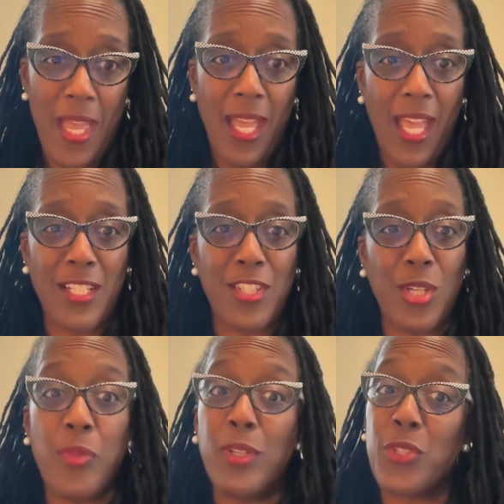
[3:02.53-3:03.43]
And so
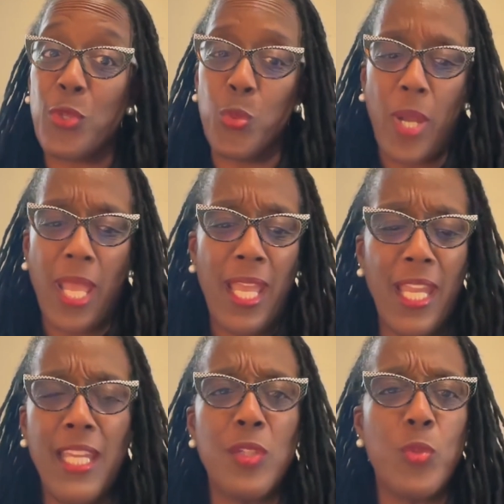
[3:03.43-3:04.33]
there's a way
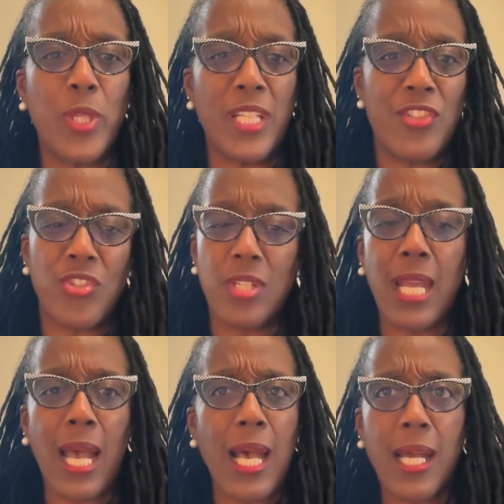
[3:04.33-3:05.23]
in which
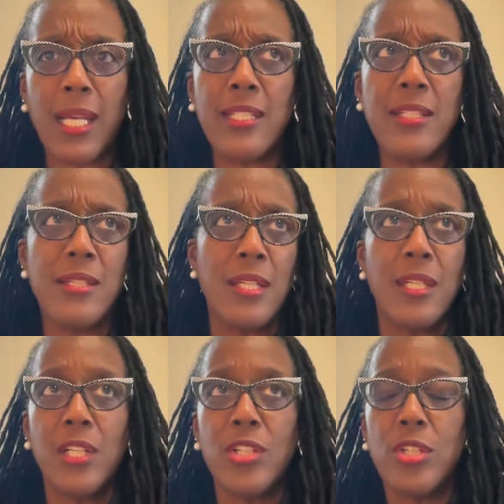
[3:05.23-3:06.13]
God
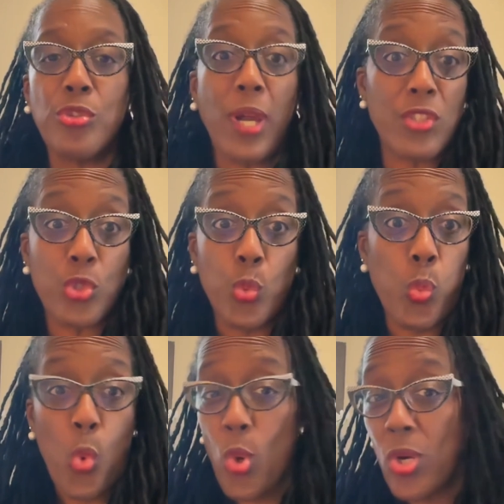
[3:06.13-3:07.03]
tries to
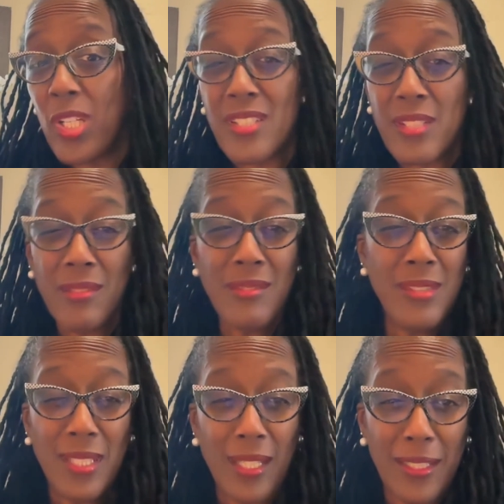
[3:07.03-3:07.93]
warn,
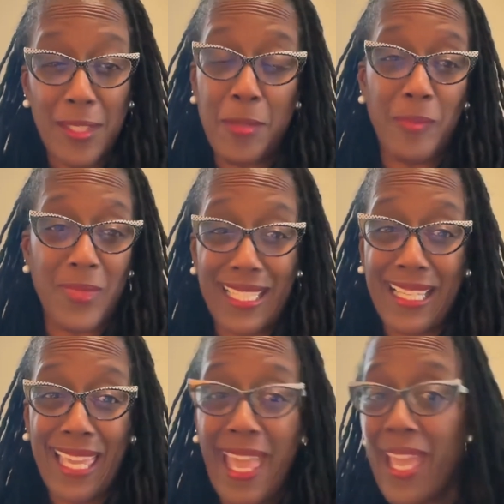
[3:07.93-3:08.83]
um, like,
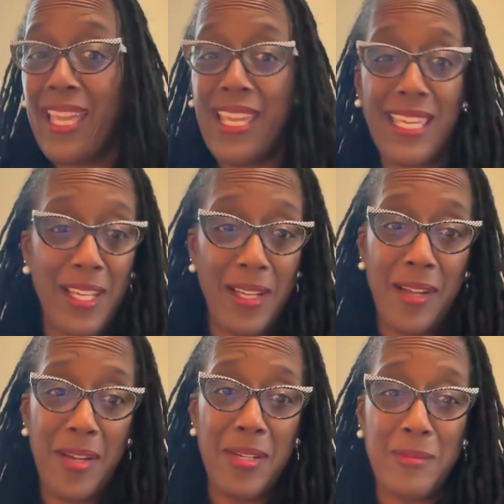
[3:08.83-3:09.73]
hey,
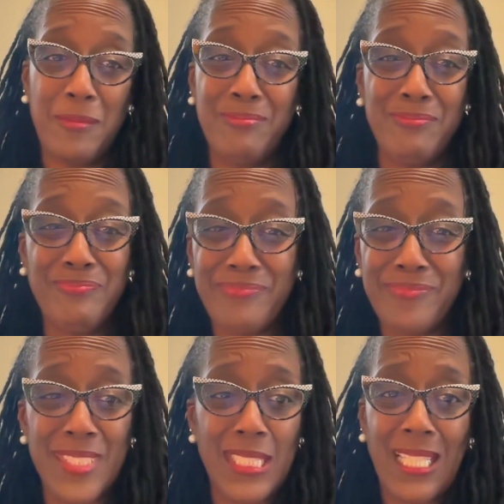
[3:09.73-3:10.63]
um,
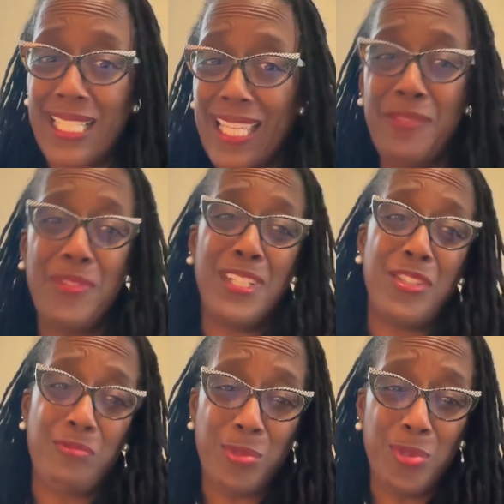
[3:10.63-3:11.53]
I gave you these
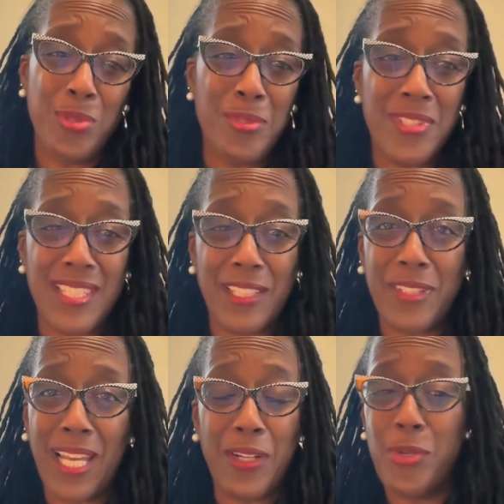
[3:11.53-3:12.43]
rules. They're
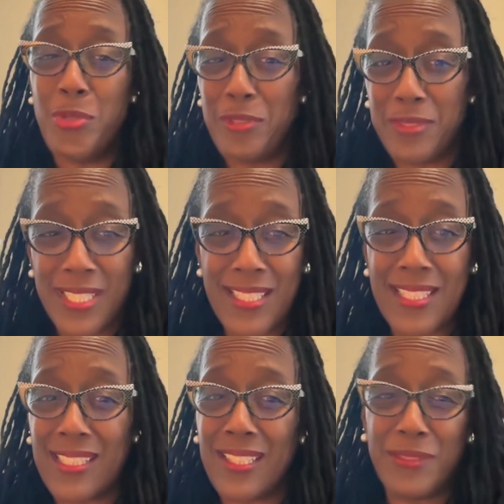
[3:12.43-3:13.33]
not onerous.
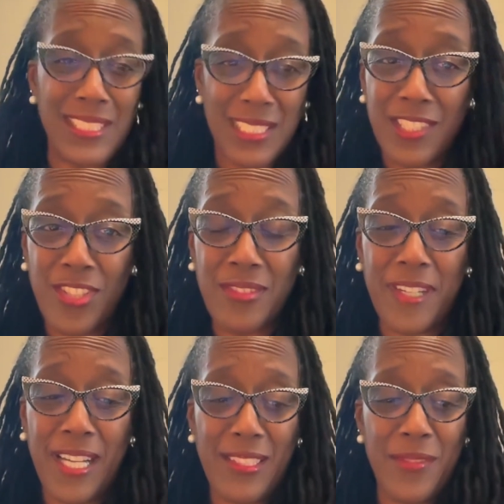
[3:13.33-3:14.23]
I really need you to
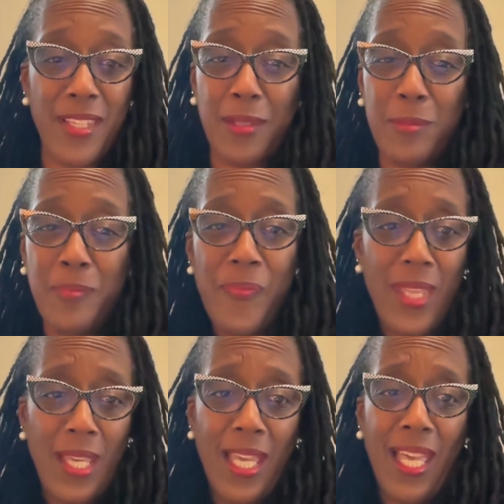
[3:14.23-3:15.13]
follow them
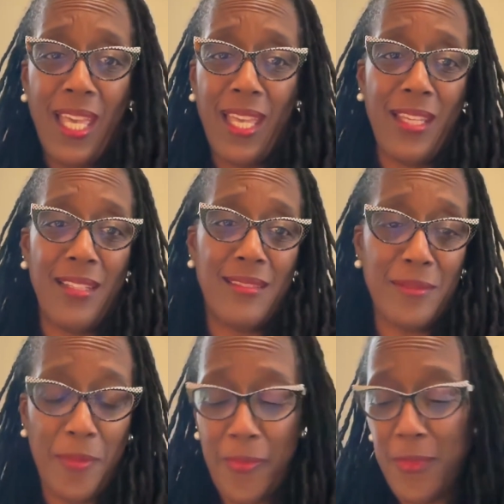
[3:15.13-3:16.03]
and
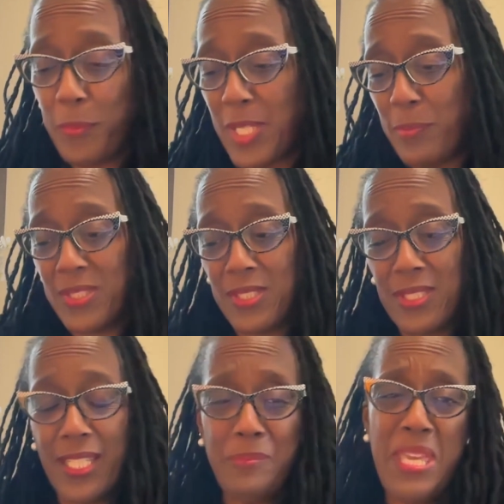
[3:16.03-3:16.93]
the people are like,
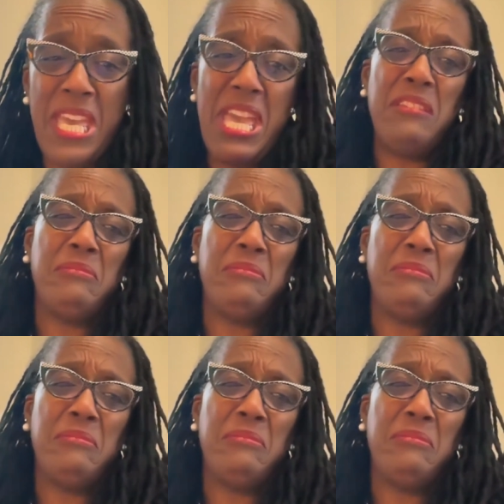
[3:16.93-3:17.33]
eh,